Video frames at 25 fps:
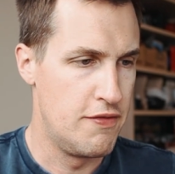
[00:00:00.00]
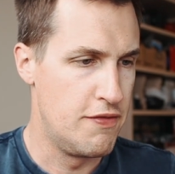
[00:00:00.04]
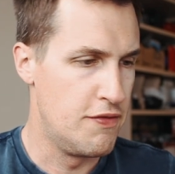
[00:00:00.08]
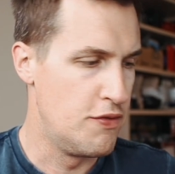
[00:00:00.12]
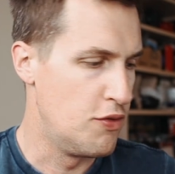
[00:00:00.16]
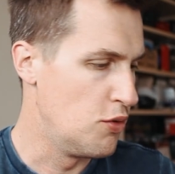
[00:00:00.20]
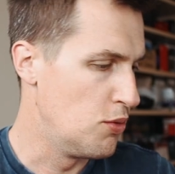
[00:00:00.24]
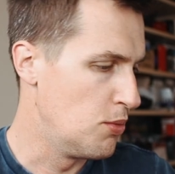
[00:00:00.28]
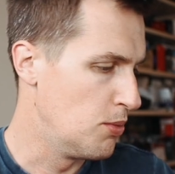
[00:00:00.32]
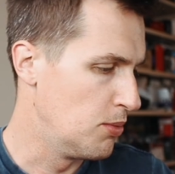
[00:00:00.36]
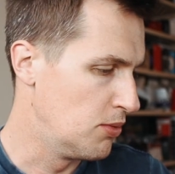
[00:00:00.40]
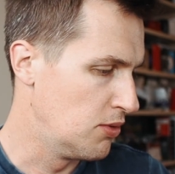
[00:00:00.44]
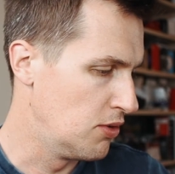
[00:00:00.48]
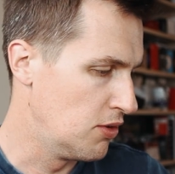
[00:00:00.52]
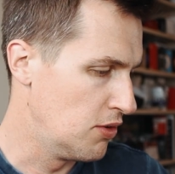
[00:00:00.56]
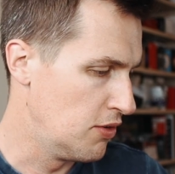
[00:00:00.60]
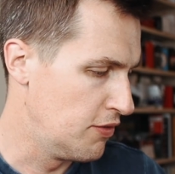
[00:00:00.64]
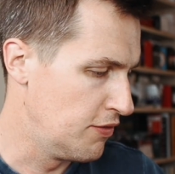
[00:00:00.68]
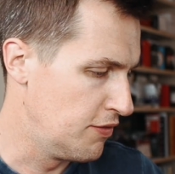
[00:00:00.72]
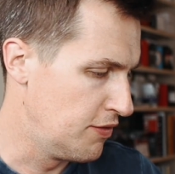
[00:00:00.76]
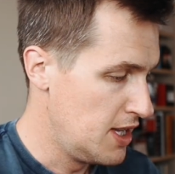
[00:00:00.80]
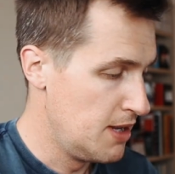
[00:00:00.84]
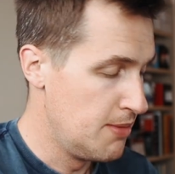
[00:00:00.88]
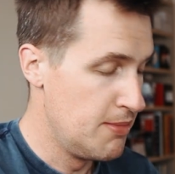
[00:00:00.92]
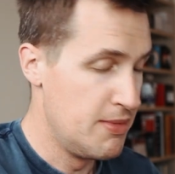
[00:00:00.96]
forms
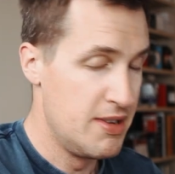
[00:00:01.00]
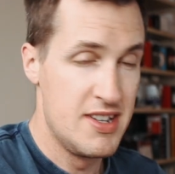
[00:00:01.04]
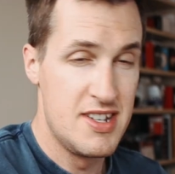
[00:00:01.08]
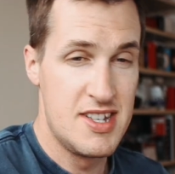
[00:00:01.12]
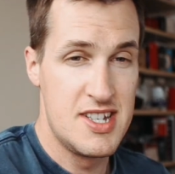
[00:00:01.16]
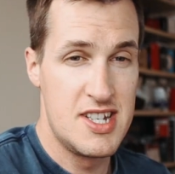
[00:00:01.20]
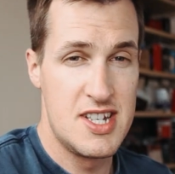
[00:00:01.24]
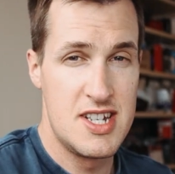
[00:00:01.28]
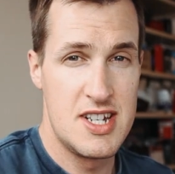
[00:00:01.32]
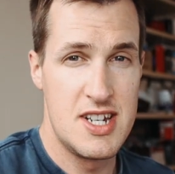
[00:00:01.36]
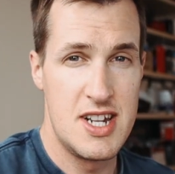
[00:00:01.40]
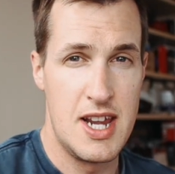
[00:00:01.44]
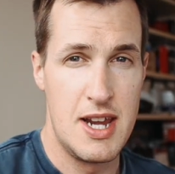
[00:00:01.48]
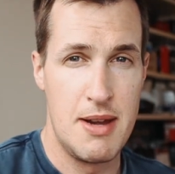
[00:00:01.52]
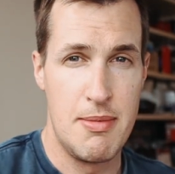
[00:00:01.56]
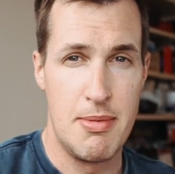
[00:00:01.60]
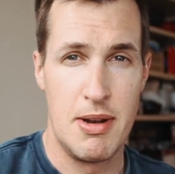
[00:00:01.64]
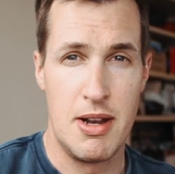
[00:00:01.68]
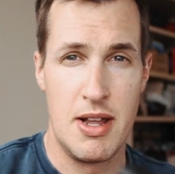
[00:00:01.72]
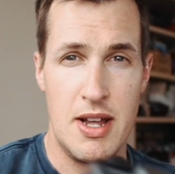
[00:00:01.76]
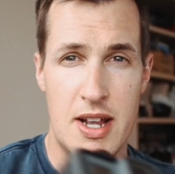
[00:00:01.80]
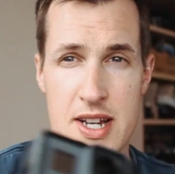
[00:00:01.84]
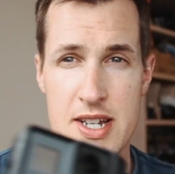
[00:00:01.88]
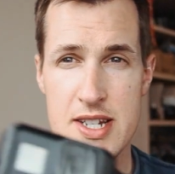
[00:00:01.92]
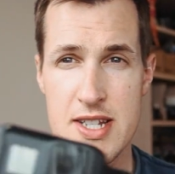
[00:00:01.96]
of image
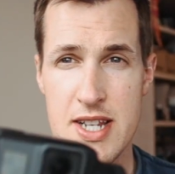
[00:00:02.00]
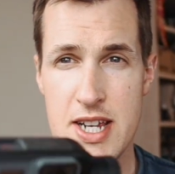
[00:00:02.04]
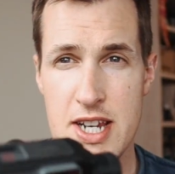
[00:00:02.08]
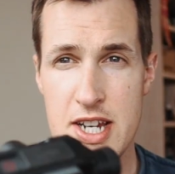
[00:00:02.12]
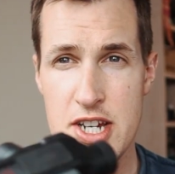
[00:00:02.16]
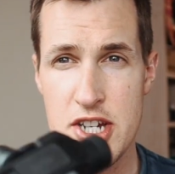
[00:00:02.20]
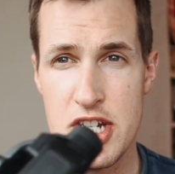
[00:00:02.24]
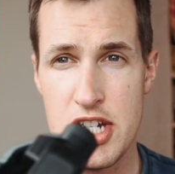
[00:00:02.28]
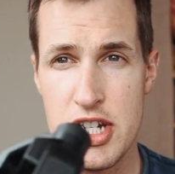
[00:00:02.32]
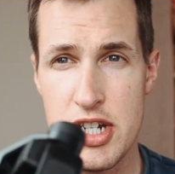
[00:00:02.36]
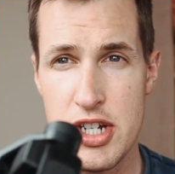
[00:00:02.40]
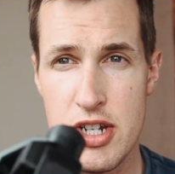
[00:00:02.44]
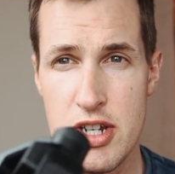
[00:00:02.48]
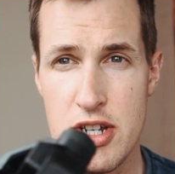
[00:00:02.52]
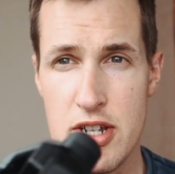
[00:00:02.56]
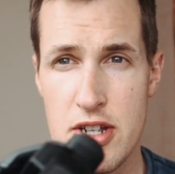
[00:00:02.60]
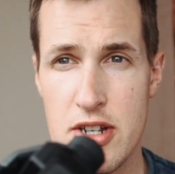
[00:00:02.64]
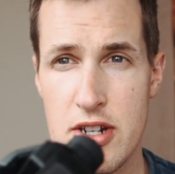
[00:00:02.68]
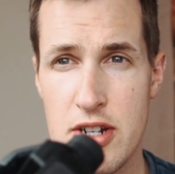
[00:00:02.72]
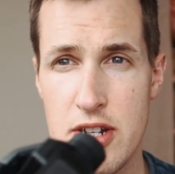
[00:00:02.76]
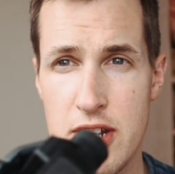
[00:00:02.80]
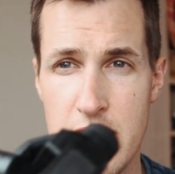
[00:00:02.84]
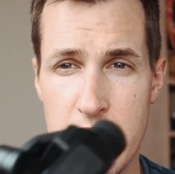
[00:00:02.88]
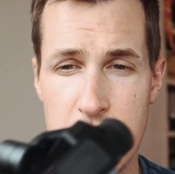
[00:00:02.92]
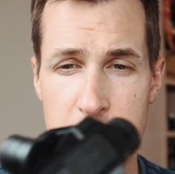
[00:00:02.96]
stabilization,